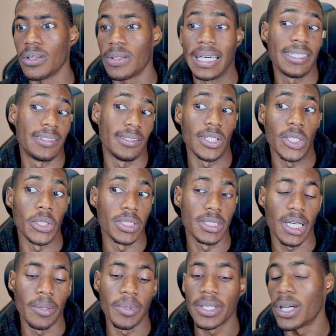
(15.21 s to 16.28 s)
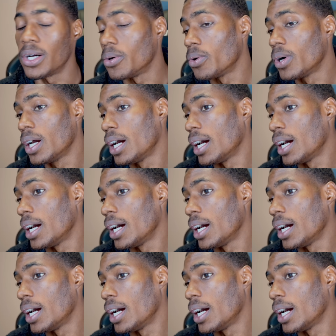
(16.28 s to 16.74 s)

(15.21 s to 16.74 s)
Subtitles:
AD. That's a long time ago.